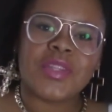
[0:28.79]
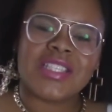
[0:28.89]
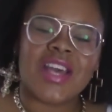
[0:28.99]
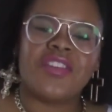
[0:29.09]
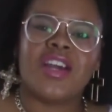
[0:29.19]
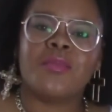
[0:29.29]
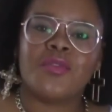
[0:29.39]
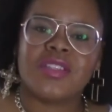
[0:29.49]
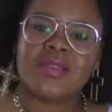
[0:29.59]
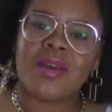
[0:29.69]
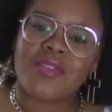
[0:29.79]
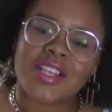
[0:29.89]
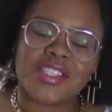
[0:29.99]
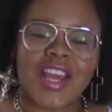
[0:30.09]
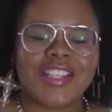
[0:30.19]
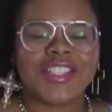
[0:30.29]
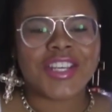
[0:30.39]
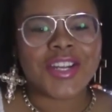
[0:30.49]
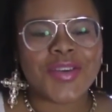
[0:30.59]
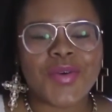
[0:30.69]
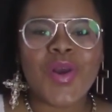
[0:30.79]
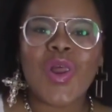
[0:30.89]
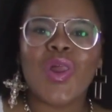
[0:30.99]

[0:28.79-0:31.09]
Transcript: definitely come over to my ratchet ass channel